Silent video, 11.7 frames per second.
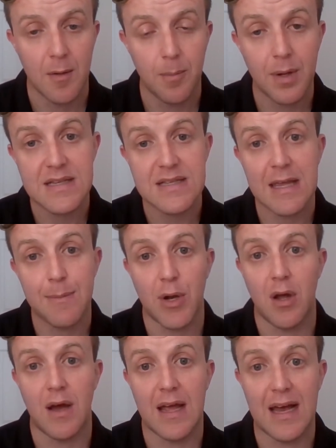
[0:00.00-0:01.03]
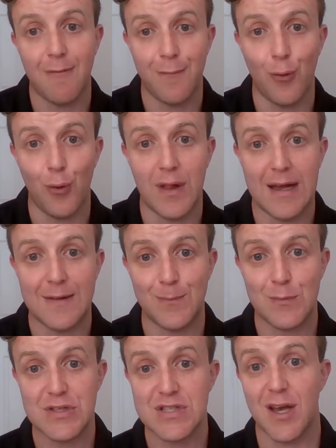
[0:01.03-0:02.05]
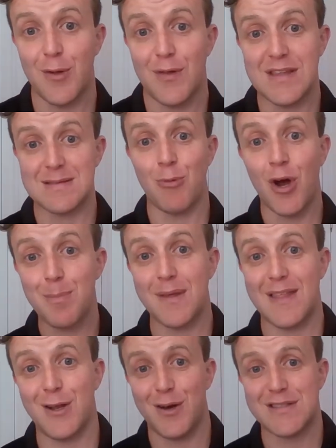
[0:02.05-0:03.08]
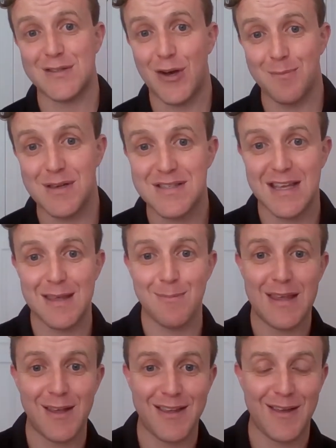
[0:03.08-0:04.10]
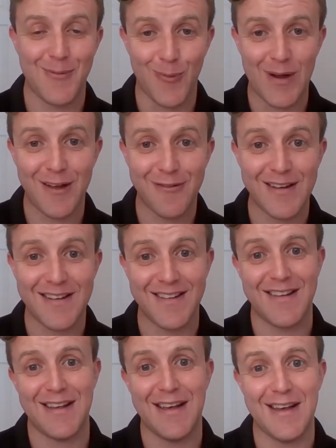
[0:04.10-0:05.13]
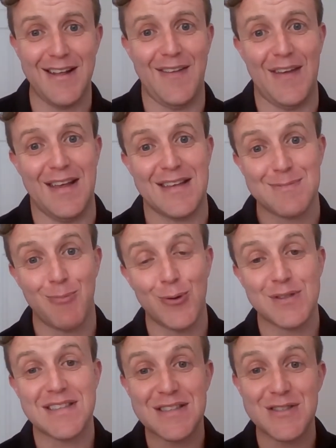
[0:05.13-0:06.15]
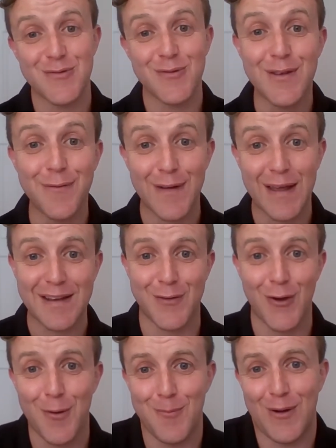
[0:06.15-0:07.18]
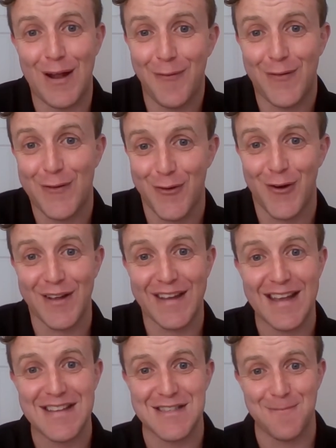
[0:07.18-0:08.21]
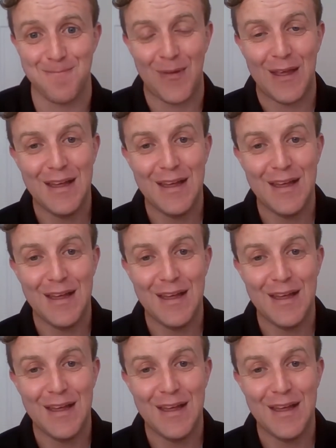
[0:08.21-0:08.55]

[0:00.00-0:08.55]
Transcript: please keep an eye out for that. So this might be the last time you see me wearing sports injury fix top. I'll have to try and get some